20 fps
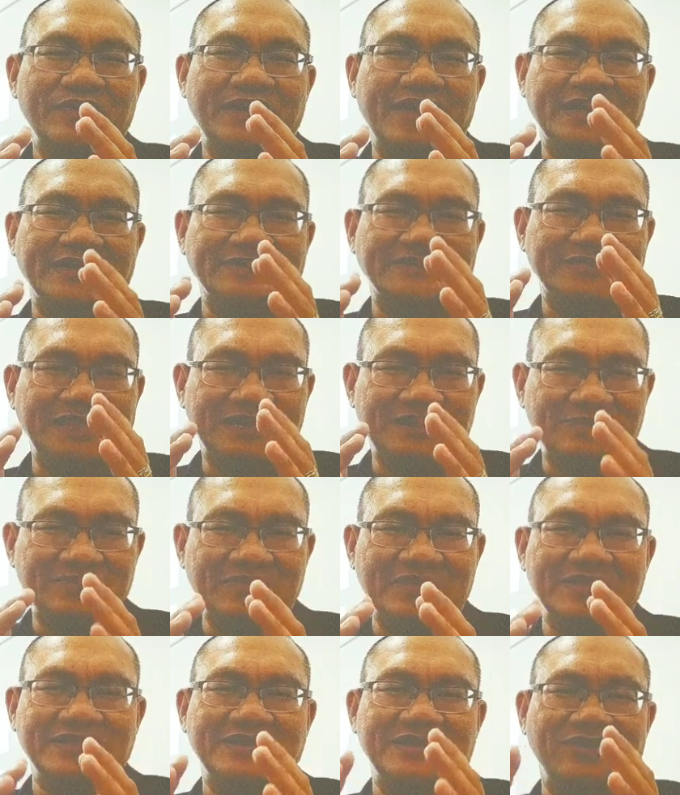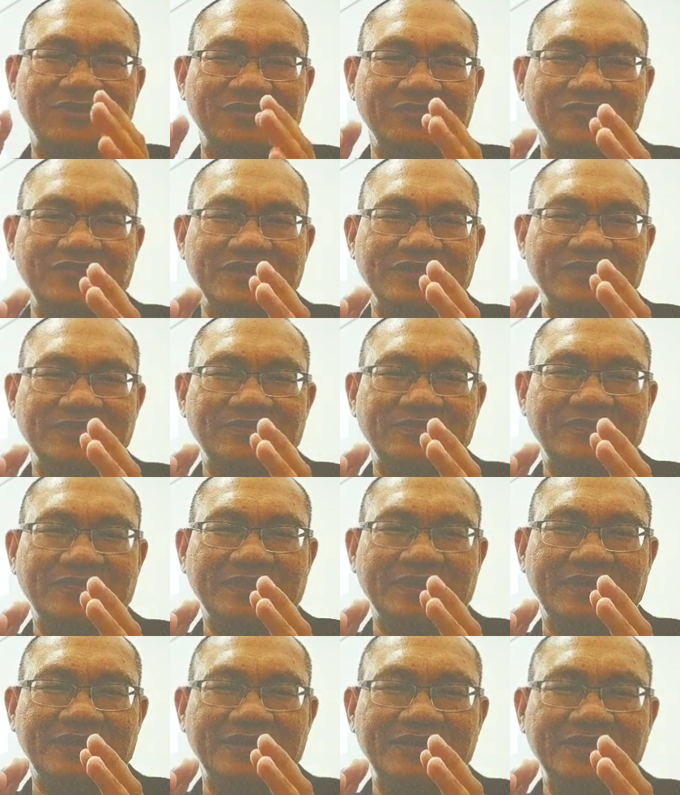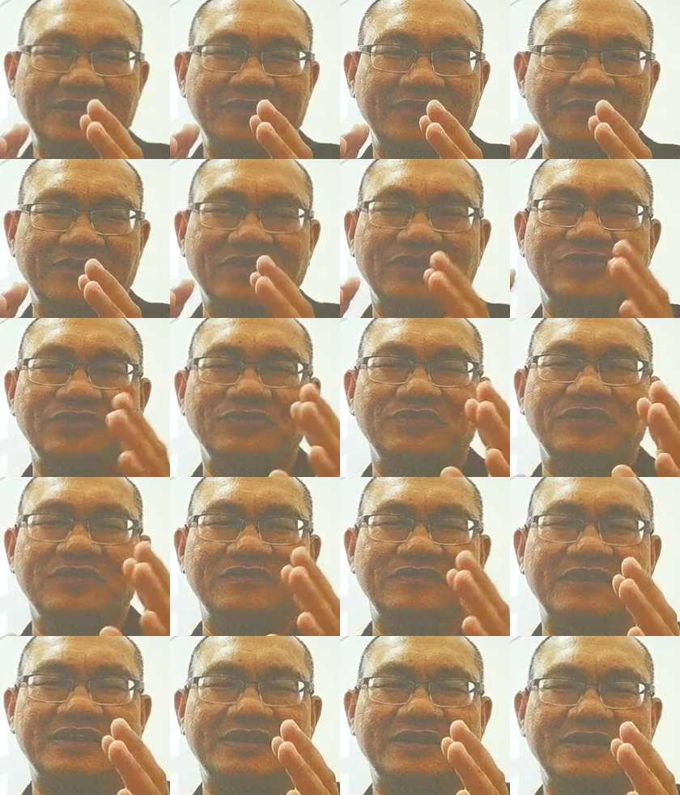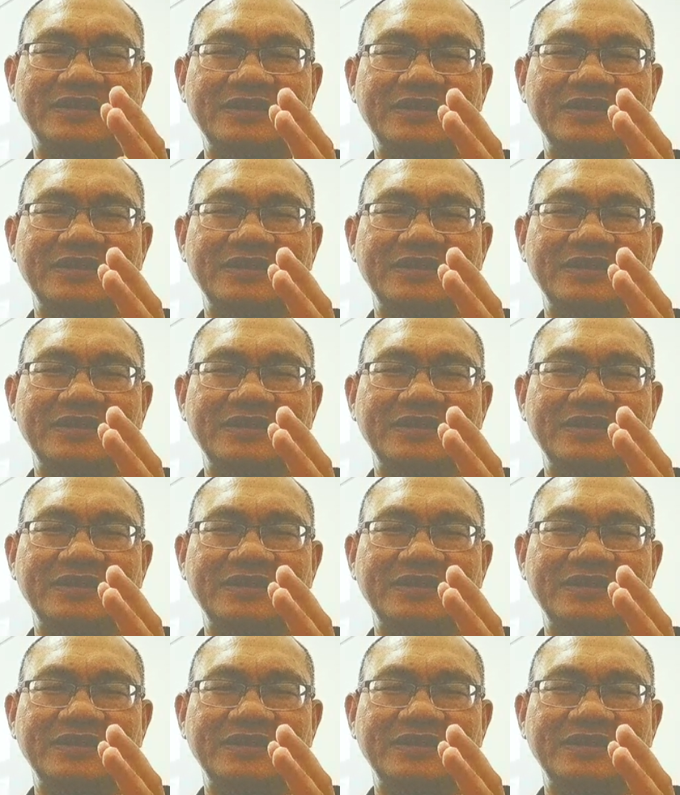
excitement out of it, okay, when you do your event.